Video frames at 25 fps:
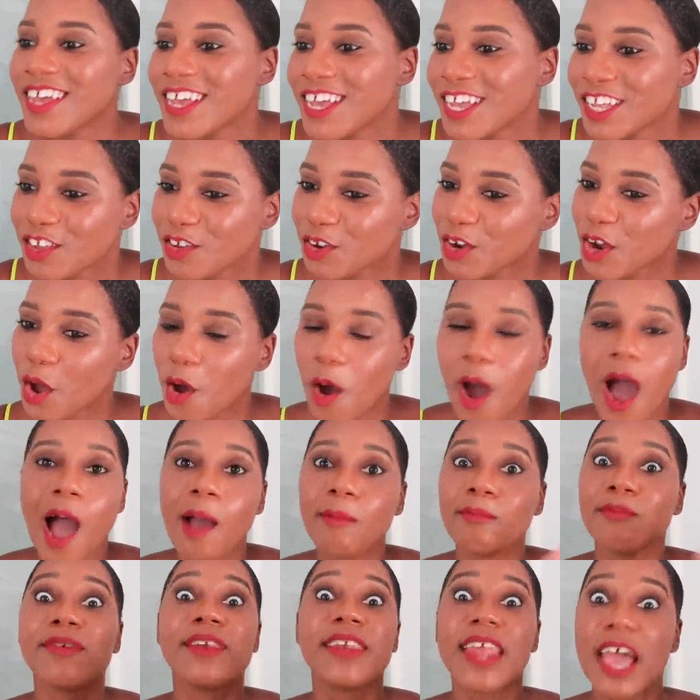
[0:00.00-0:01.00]
You know,
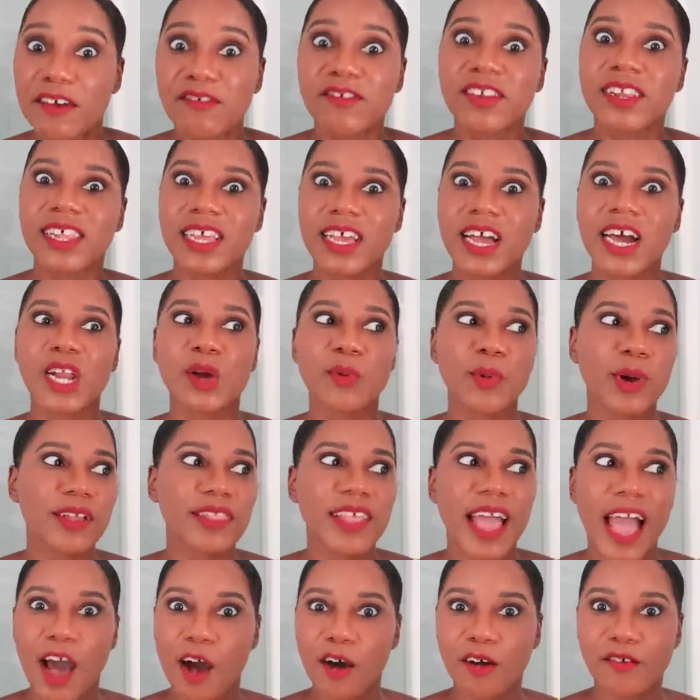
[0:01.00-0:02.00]
I'm definitely gonna wear
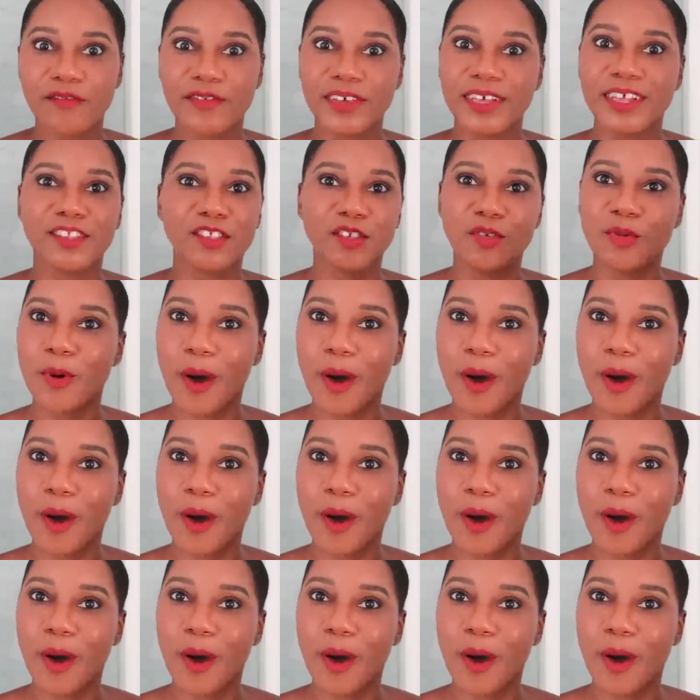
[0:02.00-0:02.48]
the outfits.